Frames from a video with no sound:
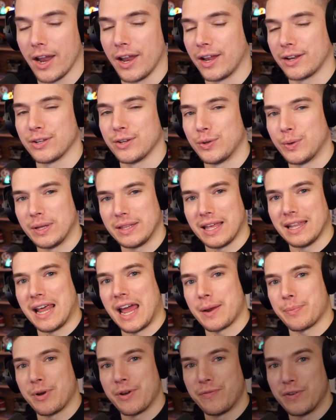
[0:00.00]
know how to do. Hit that
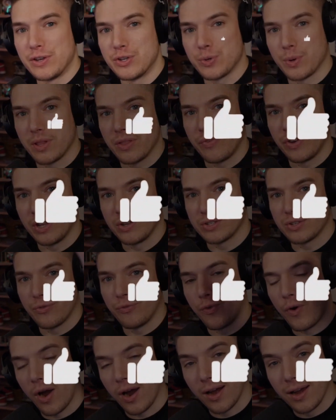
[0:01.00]
like button if you enjoyed the video so
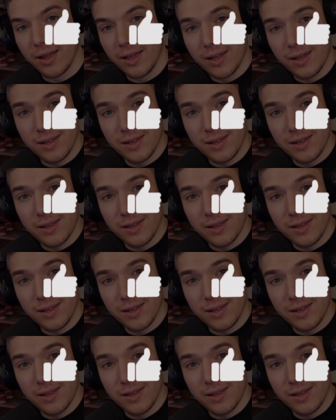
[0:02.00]
far